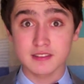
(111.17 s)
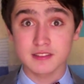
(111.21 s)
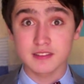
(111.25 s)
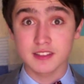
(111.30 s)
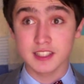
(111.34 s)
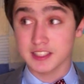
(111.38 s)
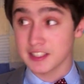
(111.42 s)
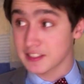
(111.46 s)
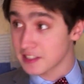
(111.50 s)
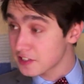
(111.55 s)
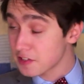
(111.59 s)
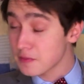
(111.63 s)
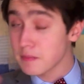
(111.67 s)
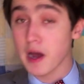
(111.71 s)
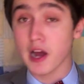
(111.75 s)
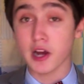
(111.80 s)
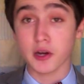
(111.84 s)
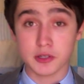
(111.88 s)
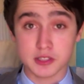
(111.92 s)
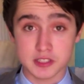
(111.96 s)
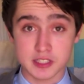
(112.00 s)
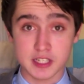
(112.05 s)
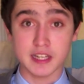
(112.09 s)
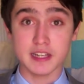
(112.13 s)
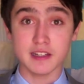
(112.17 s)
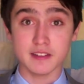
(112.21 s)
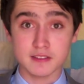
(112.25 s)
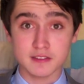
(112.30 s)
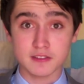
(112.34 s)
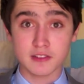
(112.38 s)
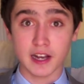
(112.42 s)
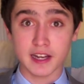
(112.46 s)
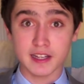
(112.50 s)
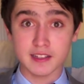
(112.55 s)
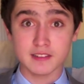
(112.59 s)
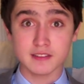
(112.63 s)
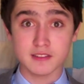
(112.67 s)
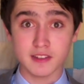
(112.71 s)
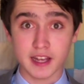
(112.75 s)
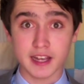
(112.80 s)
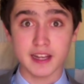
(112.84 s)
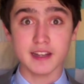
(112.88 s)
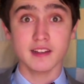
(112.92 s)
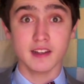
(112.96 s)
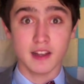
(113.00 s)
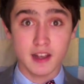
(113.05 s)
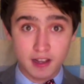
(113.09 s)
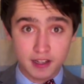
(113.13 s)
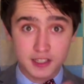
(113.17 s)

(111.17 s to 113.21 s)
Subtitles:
this is a democracy, right? Okay?